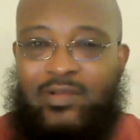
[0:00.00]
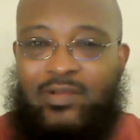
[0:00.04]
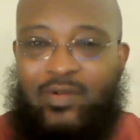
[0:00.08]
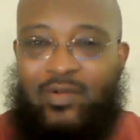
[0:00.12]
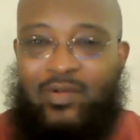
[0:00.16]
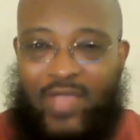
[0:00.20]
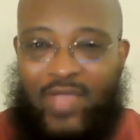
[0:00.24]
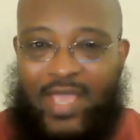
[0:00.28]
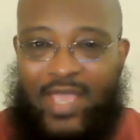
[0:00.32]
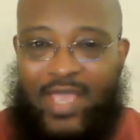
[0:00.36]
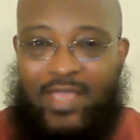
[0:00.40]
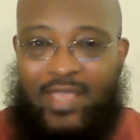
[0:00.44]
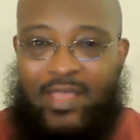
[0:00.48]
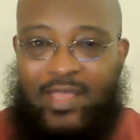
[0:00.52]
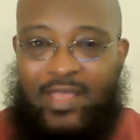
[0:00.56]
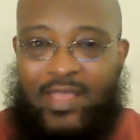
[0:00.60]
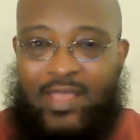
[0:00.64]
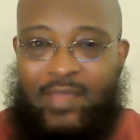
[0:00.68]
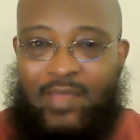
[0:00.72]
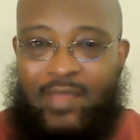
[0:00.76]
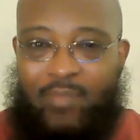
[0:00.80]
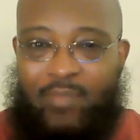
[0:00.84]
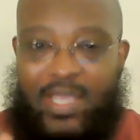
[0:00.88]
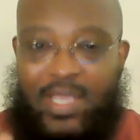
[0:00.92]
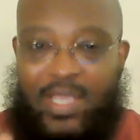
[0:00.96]
okay?
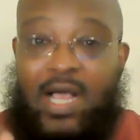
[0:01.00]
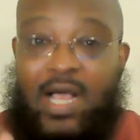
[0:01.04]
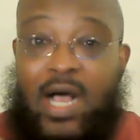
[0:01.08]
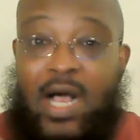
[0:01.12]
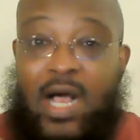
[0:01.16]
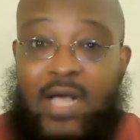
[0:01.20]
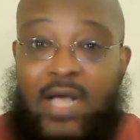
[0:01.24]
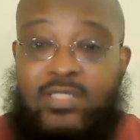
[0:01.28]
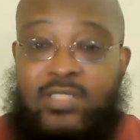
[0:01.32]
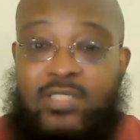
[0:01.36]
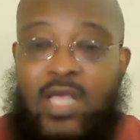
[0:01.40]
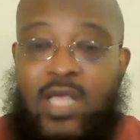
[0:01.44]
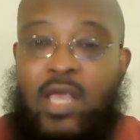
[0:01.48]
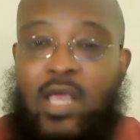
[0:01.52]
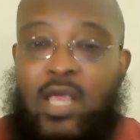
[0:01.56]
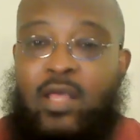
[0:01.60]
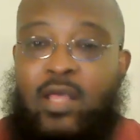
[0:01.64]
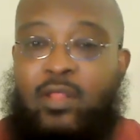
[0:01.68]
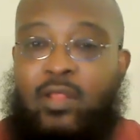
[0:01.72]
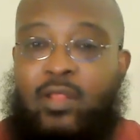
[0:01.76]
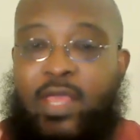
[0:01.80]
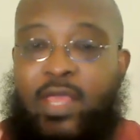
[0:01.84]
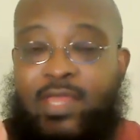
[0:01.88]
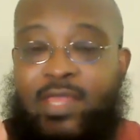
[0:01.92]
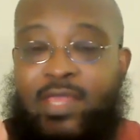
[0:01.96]
Because
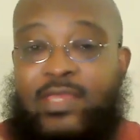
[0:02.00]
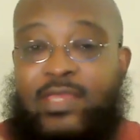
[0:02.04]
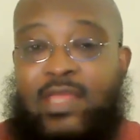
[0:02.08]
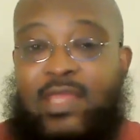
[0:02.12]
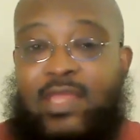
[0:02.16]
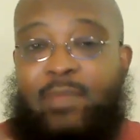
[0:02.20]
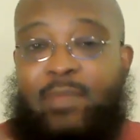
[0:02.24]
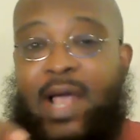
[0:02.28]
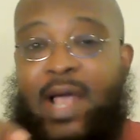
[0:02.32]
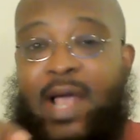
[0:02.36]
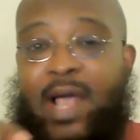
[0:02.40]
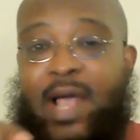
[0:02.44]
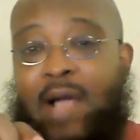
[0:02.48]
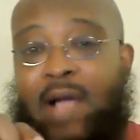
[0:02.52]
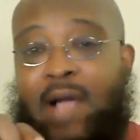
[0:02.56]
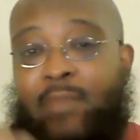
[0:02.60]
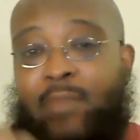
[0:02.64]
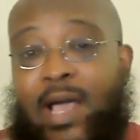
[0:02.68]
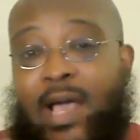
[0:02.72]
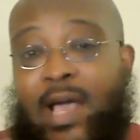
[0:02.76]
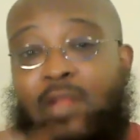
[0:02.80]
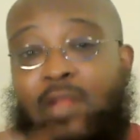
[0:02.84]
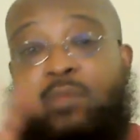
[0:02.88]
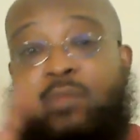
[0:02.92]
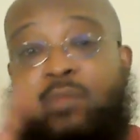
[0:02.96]
innama
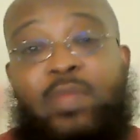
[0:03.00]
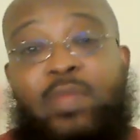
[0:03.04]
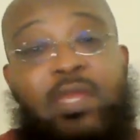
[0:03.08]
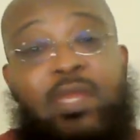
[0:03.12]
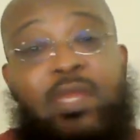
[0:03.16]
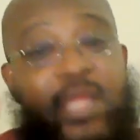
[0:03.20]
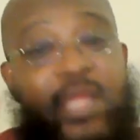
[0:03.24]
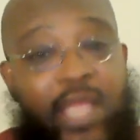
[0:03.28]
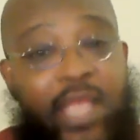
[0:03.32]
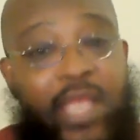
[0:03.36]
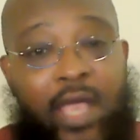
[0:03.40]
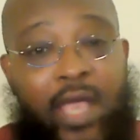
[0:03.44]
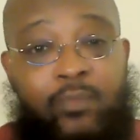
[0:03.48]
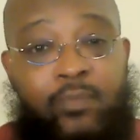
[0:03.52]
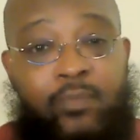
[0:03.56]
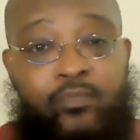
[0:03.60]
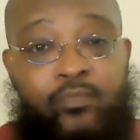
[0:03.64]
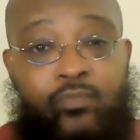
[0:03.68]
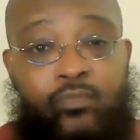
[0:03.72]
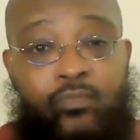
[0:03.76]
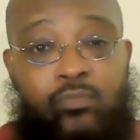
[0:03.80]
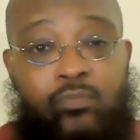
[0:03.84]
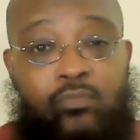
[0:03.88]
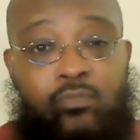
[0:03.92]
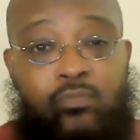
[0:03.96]
a'malu binniyah,
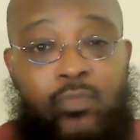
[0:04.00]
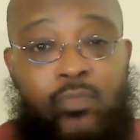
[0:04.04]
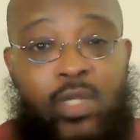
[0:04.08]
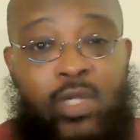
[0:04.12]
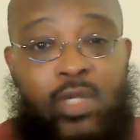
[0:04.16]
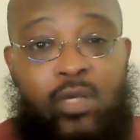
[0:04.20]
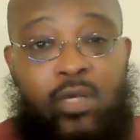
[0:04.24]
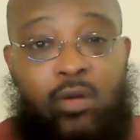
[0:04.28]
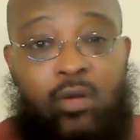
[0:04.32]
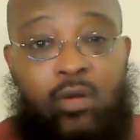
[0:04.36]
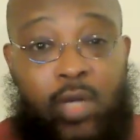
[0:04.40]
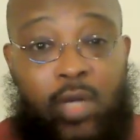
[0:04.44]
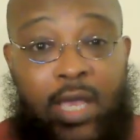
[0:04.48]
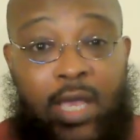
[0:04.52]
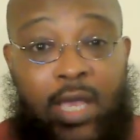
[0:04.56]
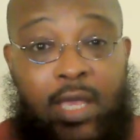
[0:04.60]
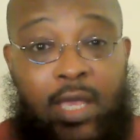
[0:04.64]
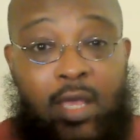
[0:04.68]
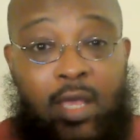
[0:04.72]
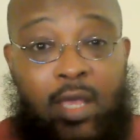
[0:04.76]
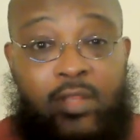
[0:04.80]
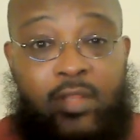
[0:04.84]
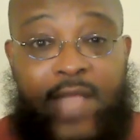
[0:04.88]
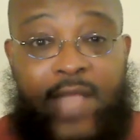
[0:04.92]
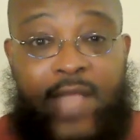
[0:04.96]
okay?
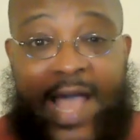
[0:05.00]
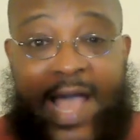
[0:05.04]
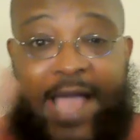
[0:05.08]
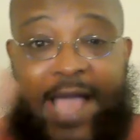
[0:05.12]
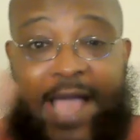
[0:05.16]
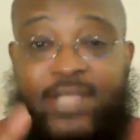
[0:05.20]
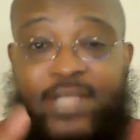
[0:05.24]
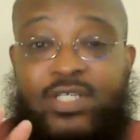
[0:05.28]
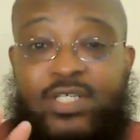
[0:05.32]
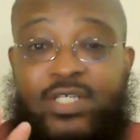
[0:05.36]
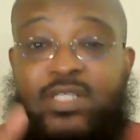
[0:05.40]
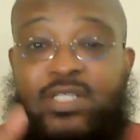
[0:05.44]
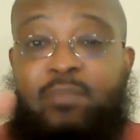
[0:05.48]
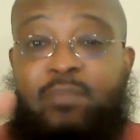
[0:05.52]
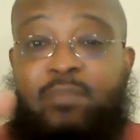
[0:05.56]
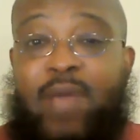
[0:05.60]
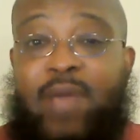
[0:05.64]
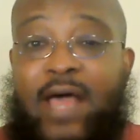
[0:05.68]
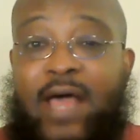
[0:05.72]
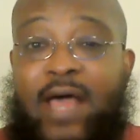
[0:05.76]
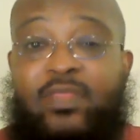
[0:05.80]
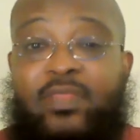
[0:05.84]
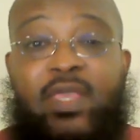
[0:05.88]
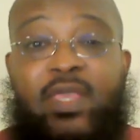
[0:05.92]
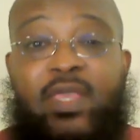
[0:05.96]
The actions are
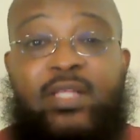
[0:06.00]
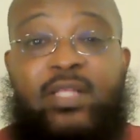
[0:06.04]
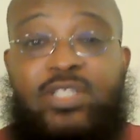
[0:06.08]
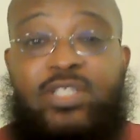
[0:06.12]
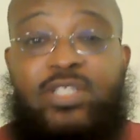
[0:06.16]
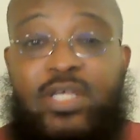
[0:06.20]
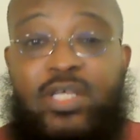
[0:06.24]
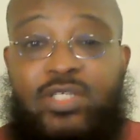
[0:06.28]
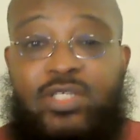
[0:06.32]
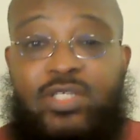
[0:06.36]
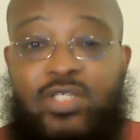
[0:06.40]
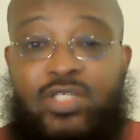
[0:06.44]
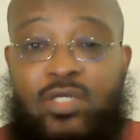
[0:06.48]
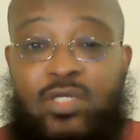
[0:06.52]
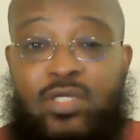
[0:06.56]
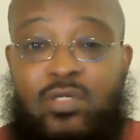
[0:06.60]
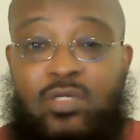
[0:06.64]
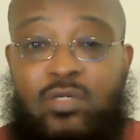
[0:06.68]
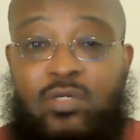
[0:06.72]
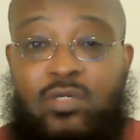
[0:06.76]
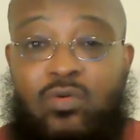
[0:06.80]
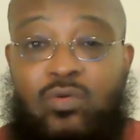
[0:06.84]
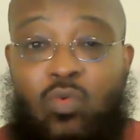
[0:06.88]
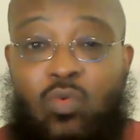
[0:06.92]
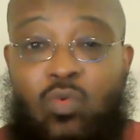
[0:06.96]
by the intention.
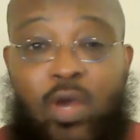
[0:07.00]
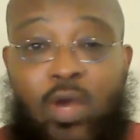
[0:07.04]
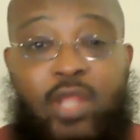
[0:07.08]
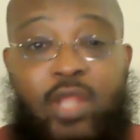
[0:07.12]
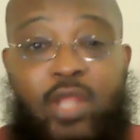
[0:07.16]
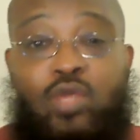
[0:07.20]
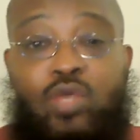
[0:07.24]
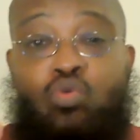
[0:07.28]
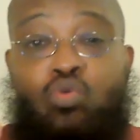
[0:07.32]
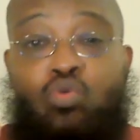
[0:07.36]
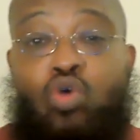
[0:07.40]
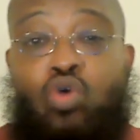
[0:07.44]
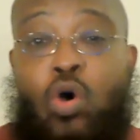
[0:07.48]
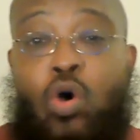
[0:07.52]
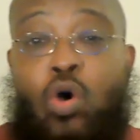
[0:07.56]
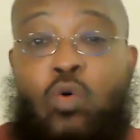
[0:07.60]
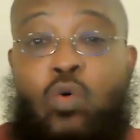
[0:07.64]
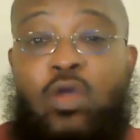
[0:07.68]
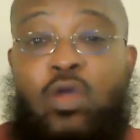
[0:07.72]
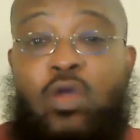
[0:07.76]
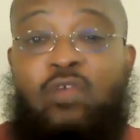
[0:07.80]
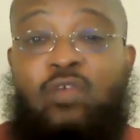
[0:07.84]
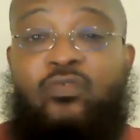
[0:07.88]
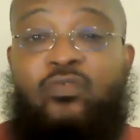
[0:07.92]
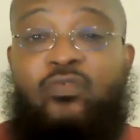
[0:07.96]
What are you
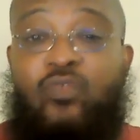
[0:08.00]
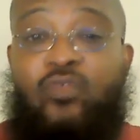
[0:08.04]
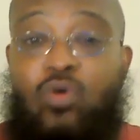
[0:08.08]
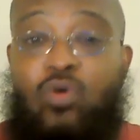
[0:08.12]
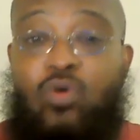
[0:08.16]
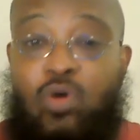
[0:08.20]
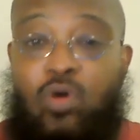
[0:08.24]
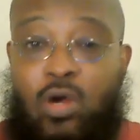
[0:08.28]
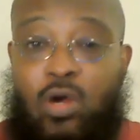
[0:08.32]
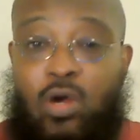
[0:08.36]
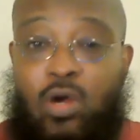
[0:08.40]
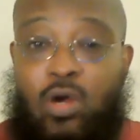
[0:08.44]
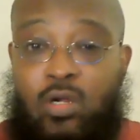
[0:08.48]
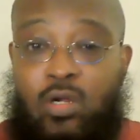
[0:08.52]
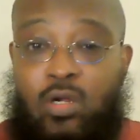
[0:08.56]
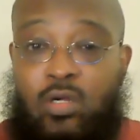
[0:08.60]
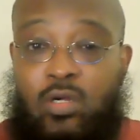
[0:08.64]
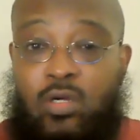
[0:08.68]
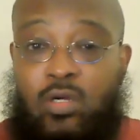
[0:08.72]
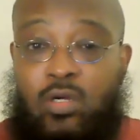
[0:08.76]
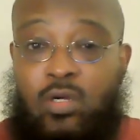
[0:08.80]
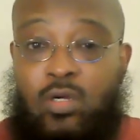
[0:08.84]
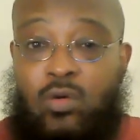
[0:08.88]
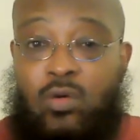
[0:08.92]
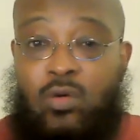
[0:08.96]
going for?
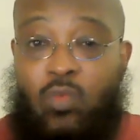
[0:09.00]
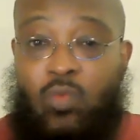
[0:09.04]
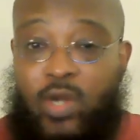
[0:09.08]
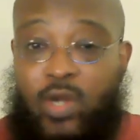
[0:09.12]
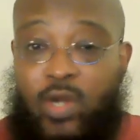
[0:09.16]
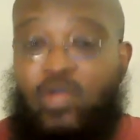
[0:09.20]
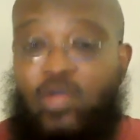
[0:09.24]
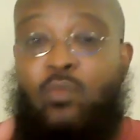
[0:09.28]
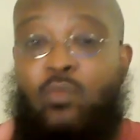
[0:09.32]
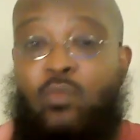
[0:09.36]
What are you